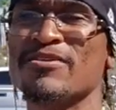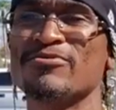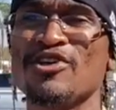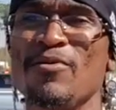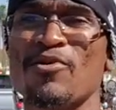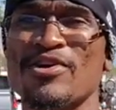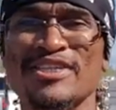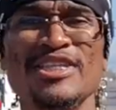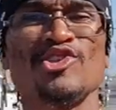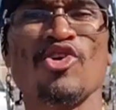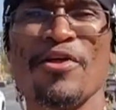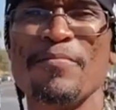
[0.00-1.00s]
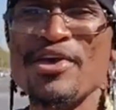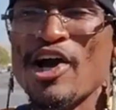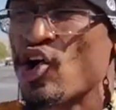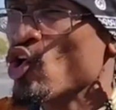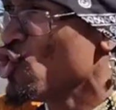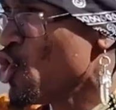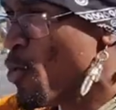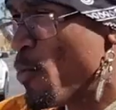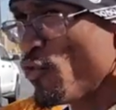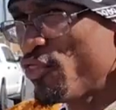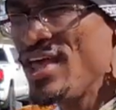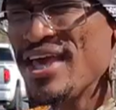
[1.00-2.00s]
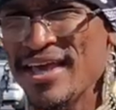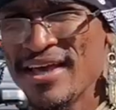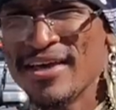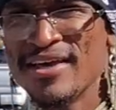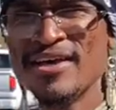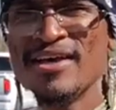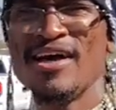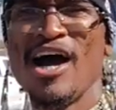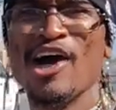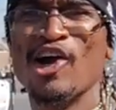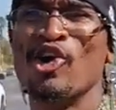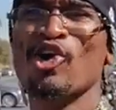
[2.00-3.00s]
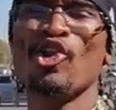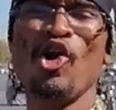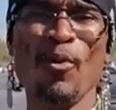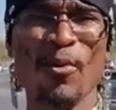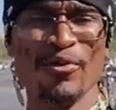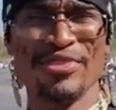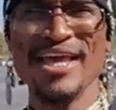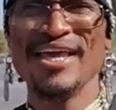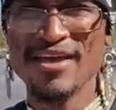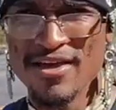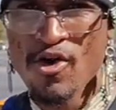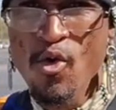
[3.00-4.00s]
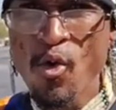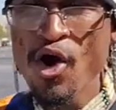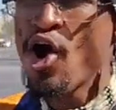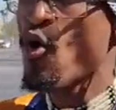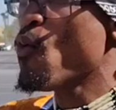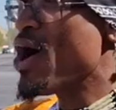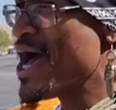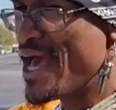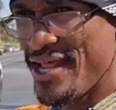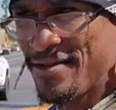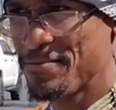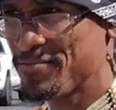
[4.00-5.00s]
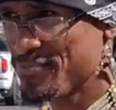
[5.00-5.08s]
Jacob's trouble. Because this is going to be a global thing. A global thing. Worldwide.